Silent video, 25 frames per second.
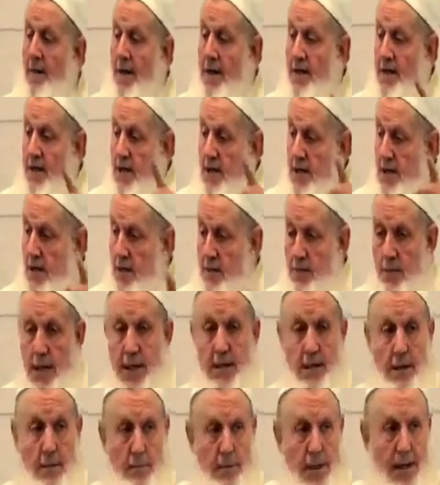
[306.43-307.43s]
They just didn't
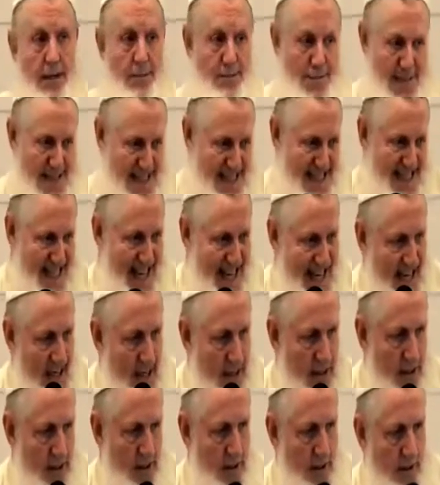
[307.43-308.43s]
make the big
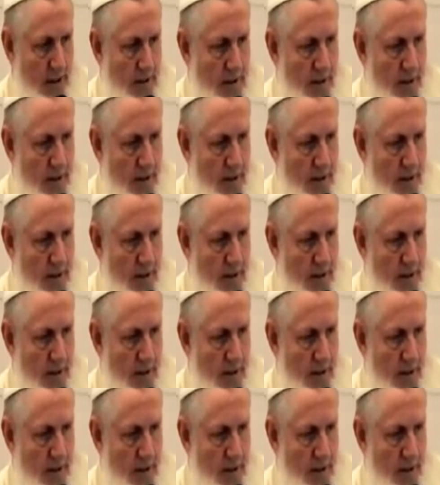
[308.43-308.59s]
mistakes.